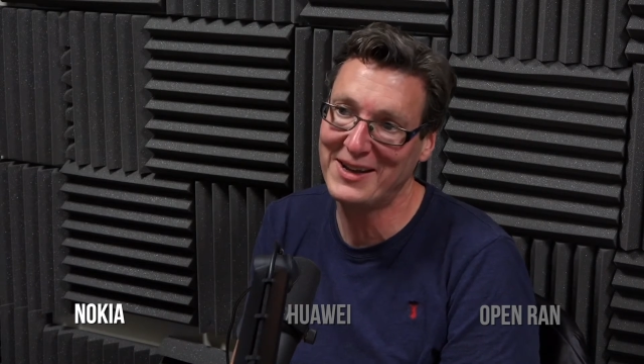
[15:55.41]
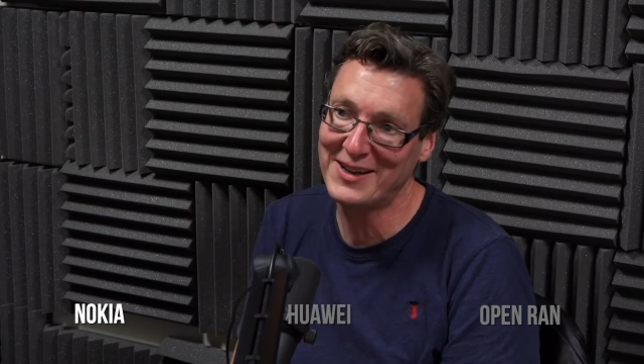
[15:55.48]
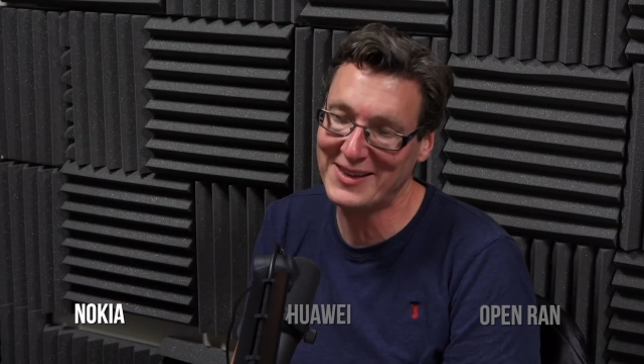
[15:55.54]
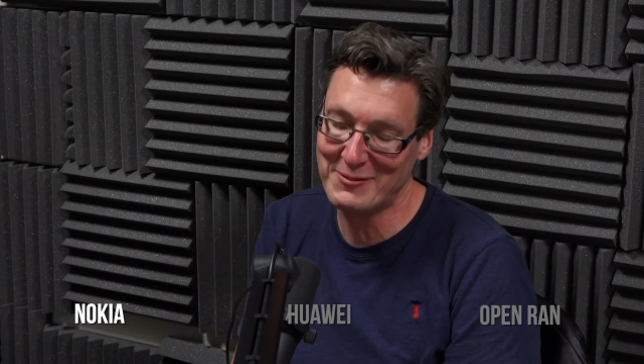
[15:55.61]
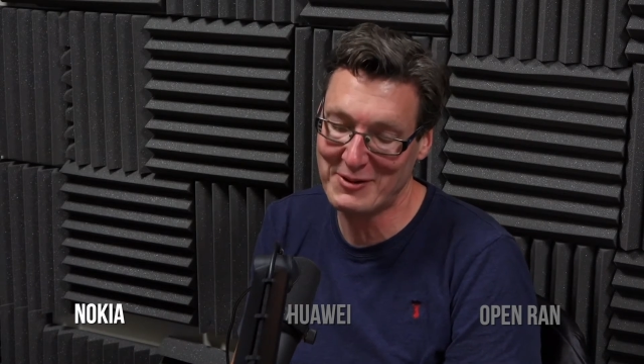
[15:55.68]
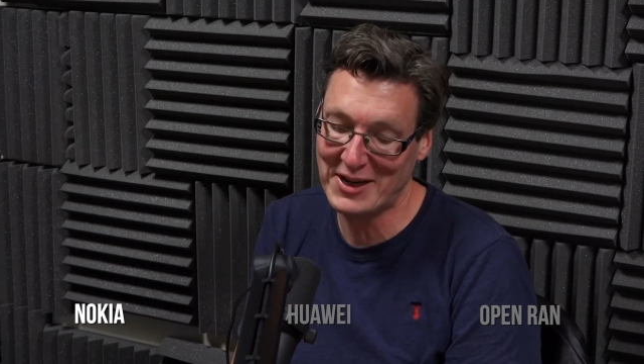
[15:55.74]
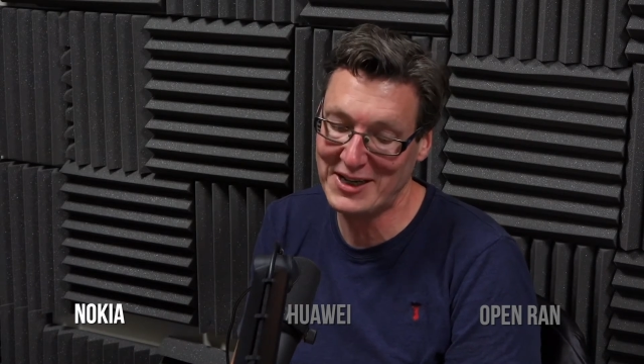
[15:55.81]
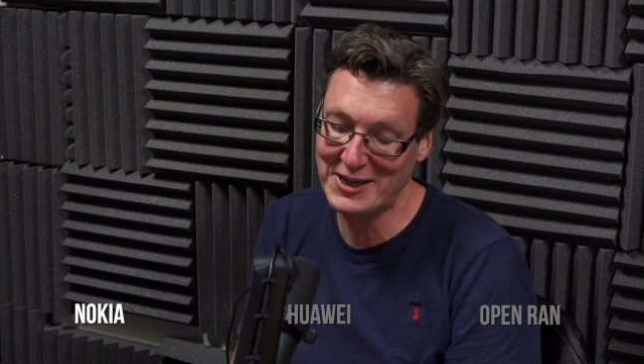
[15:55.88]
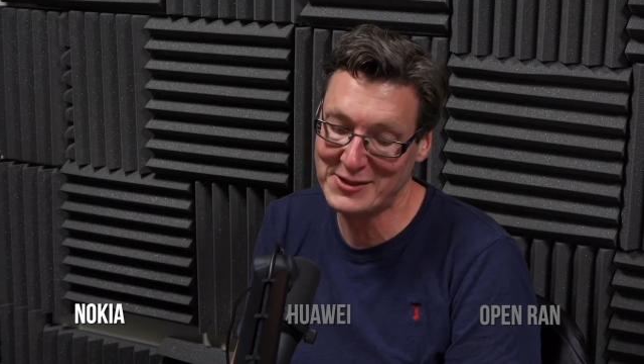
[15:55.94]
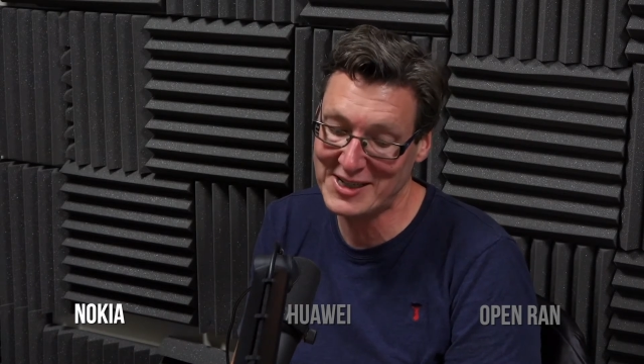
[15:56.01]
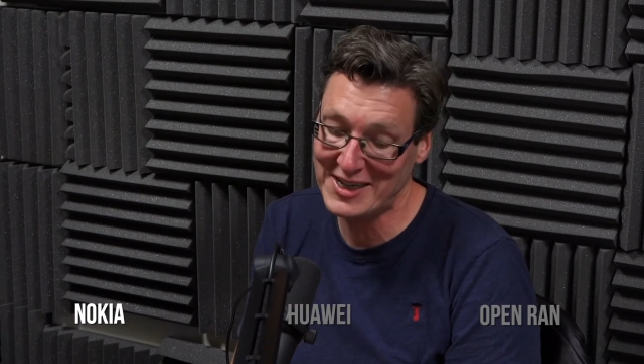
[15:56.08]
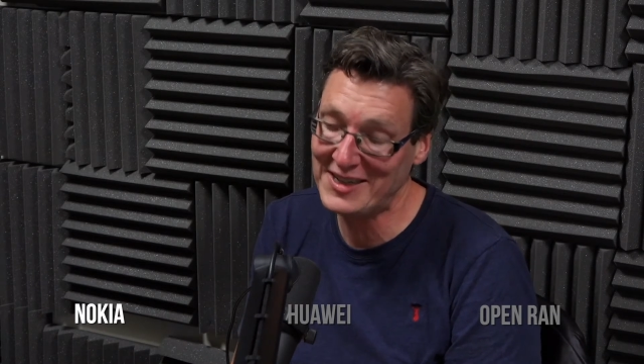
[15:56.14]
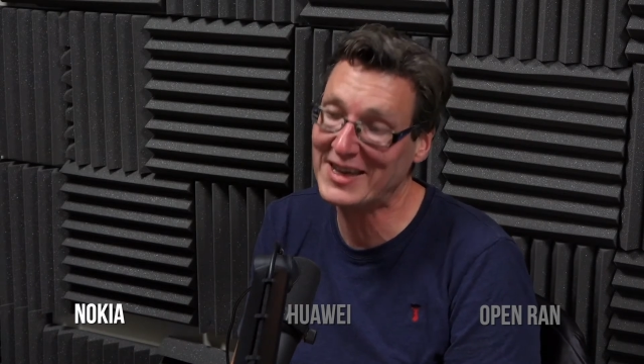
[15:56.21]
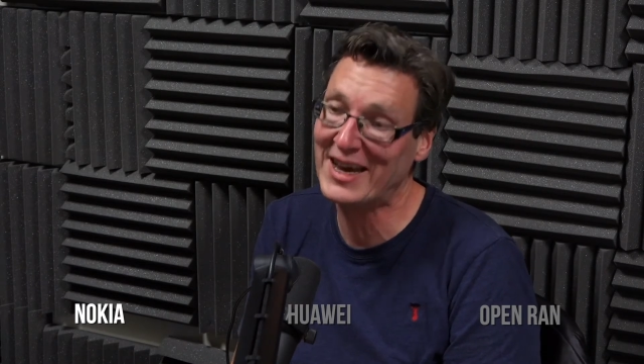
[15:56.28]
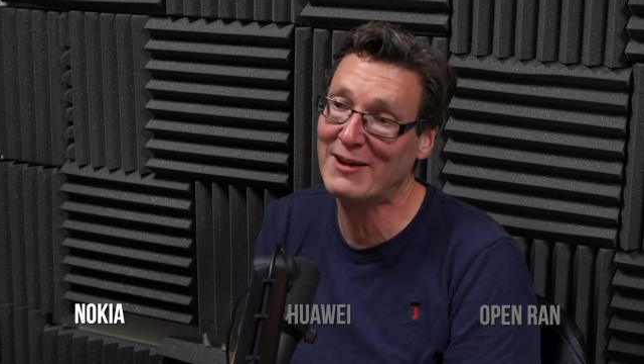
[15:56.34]
and they were going to use
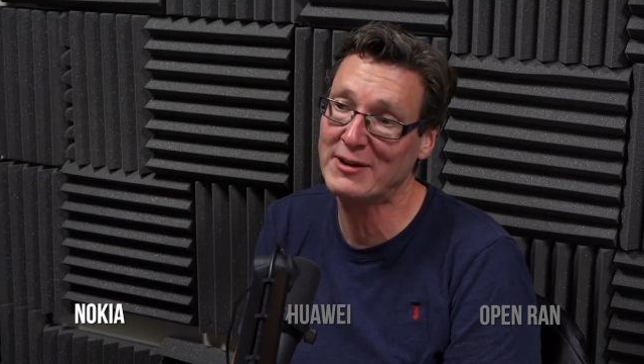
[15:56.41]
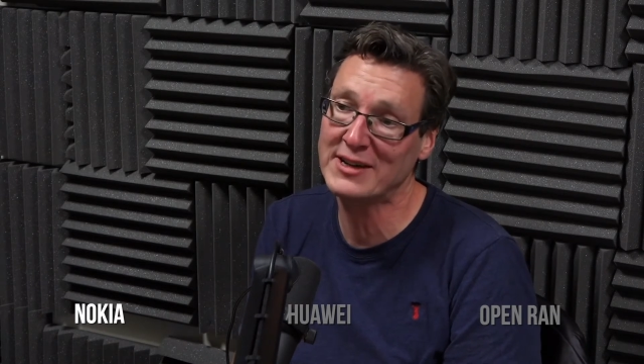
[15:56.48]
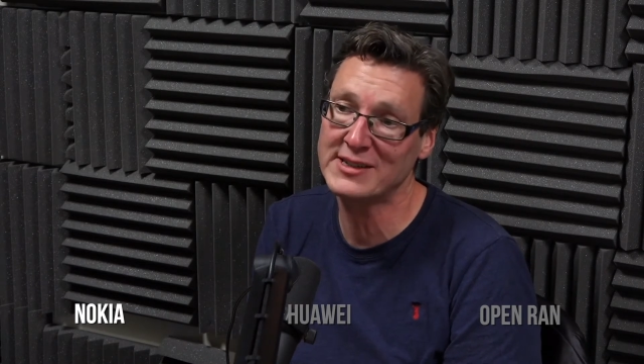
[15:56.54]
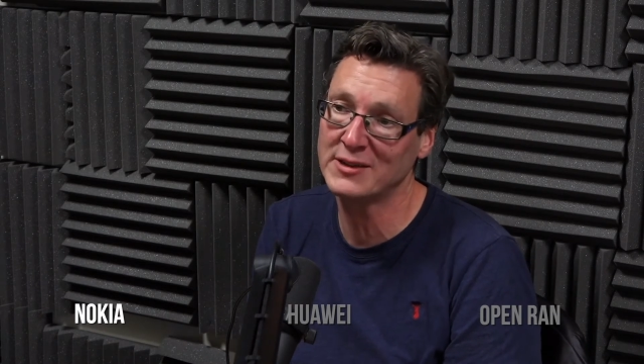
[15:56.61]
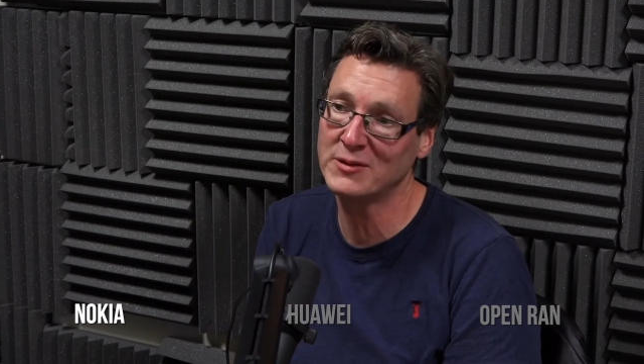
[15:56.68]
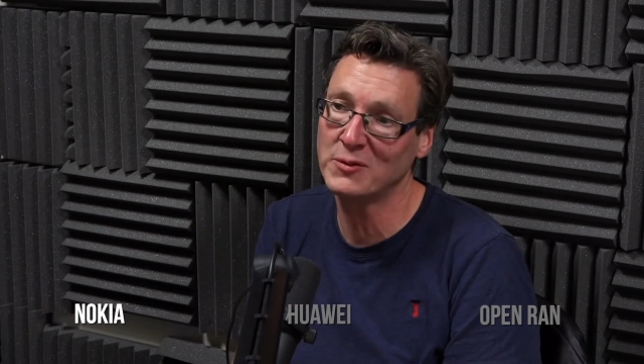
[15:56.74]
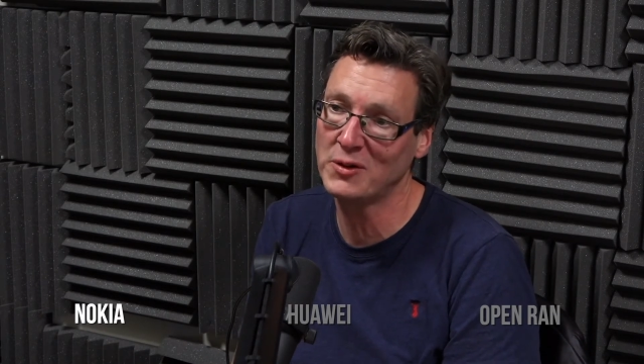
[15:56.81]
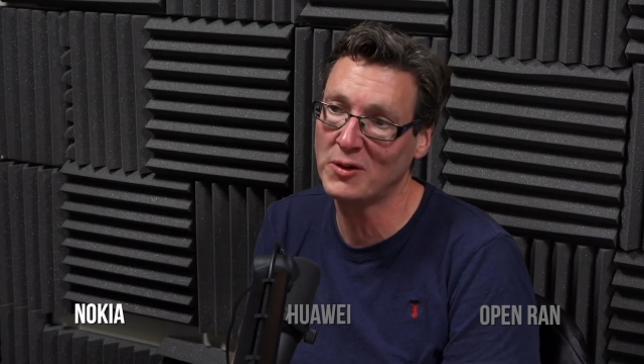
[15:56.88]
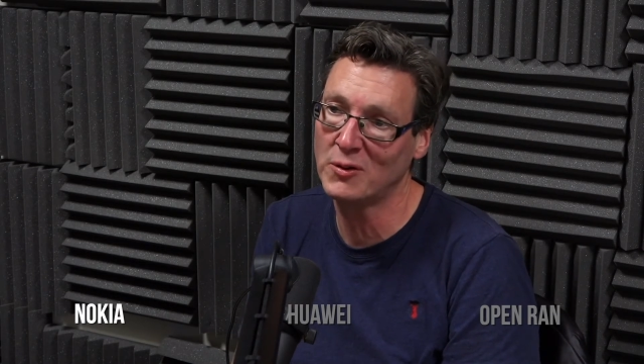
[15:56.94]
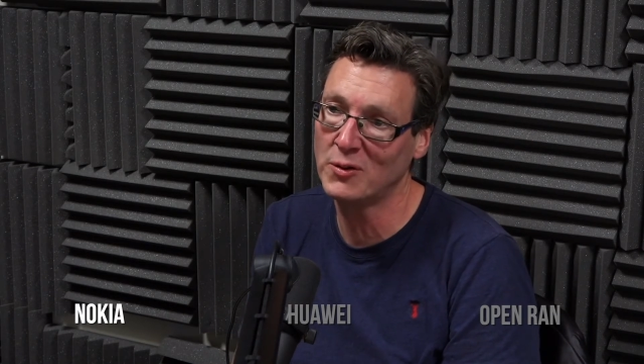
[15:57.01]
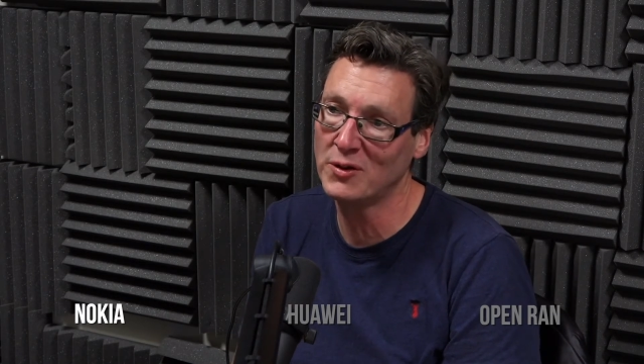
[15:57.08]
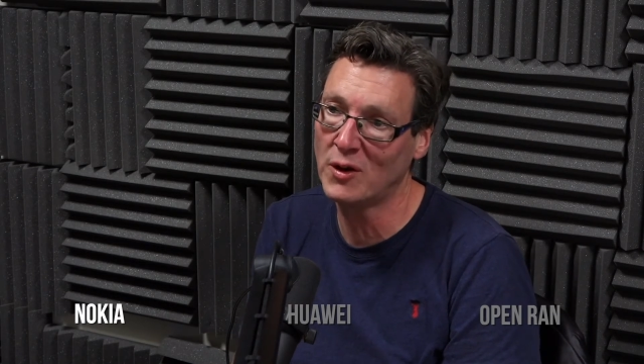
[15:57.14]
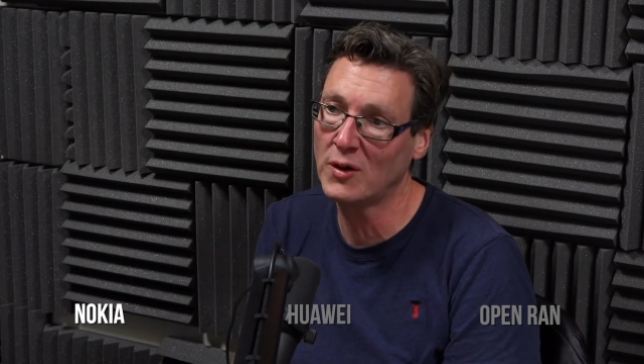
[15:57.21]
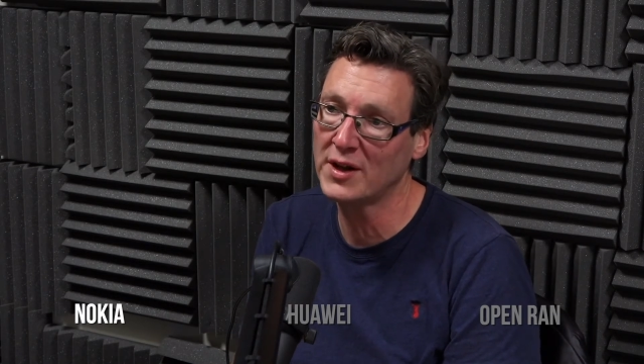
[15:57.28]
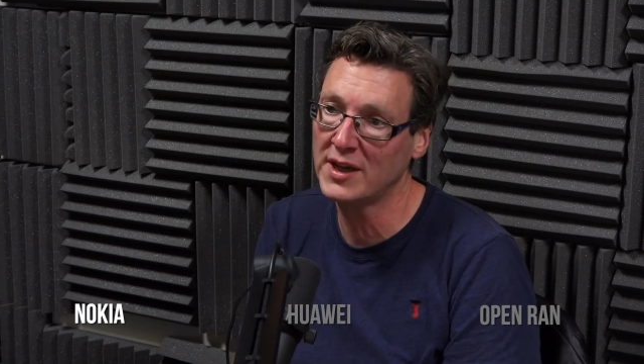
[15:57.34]
either Ericsson or
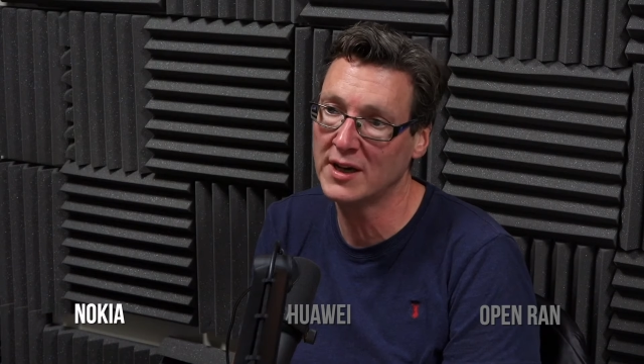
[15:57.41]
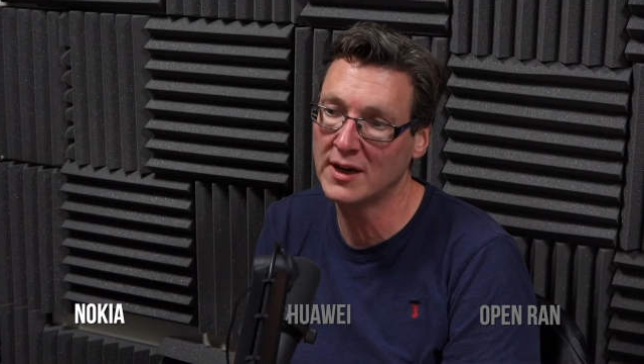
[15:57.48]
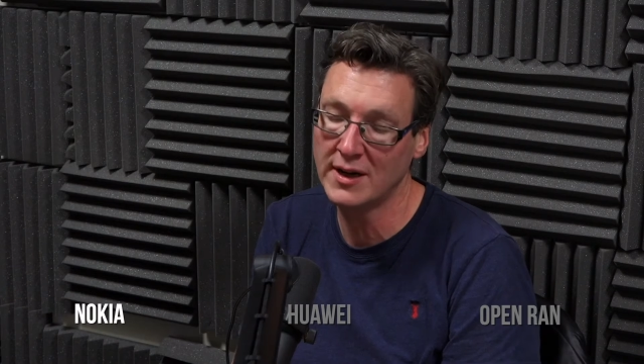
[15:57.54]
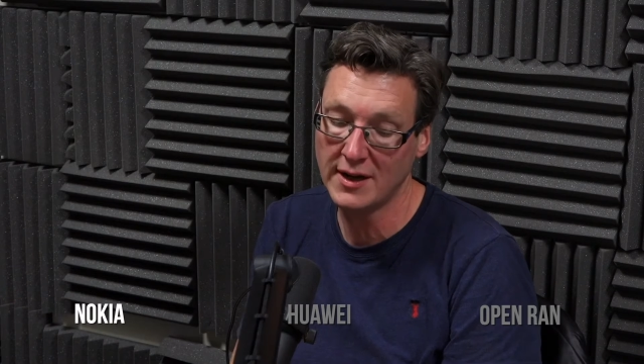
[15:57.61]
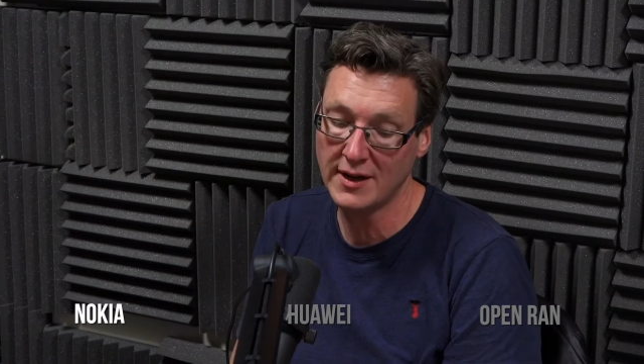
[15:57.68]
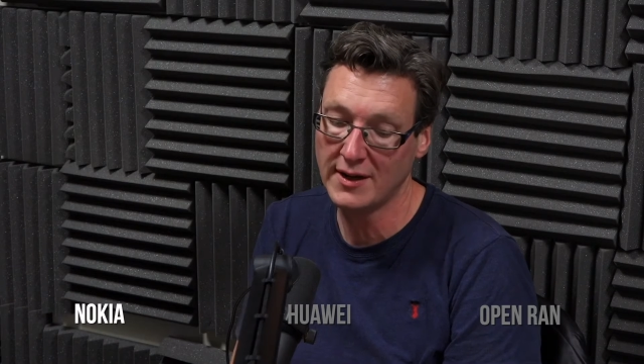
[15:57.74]
Nokia.